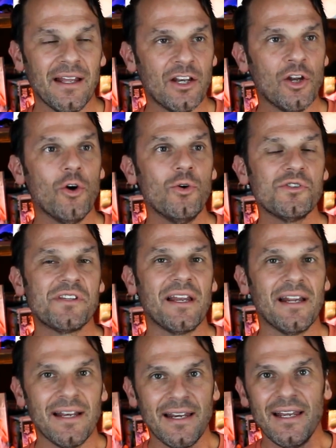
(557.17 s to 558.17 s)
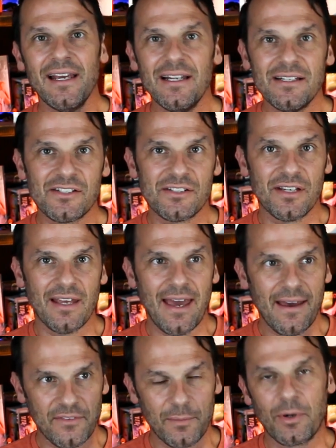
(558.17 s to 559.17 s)
It knows that it needs to
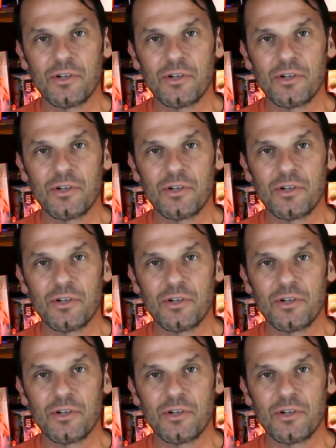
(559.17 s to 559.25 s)
have the